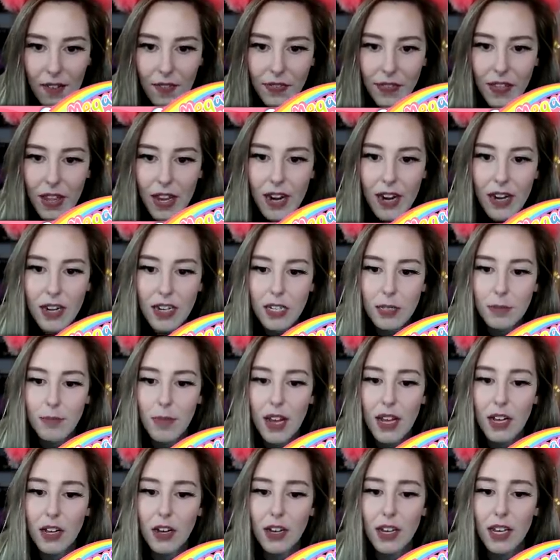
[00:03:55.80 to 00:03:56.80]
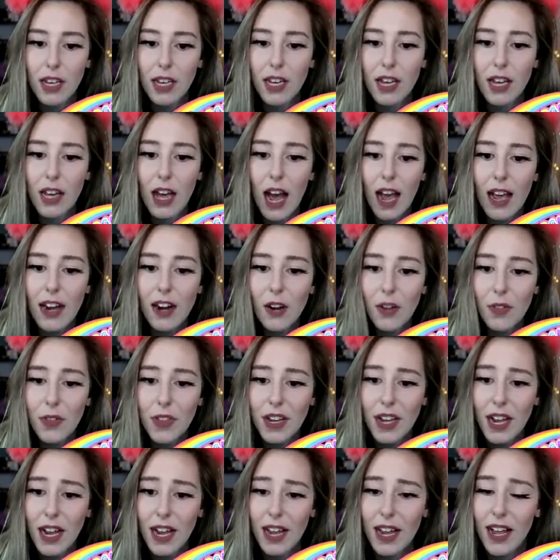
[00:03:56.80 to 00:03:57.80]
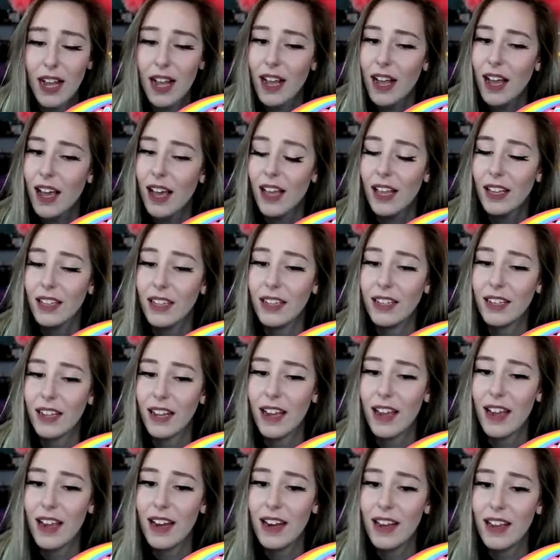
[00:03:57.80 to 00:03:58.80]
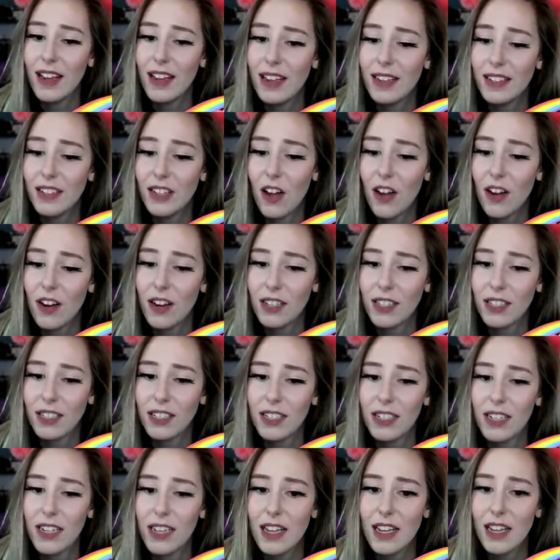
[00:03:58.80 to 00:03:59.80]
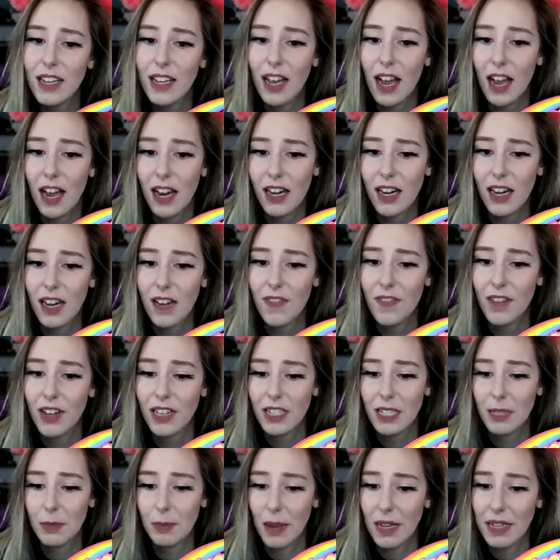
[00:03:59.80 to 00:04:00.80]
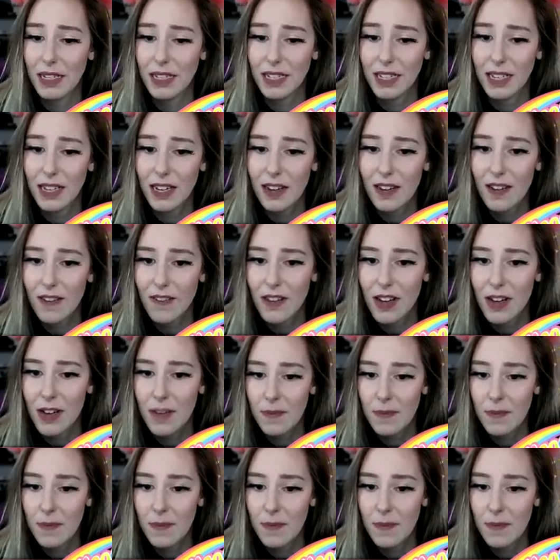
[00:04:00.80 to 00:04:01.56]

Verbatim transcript: There's my cookie. I don't think I, like, it is honestly kind of expensive.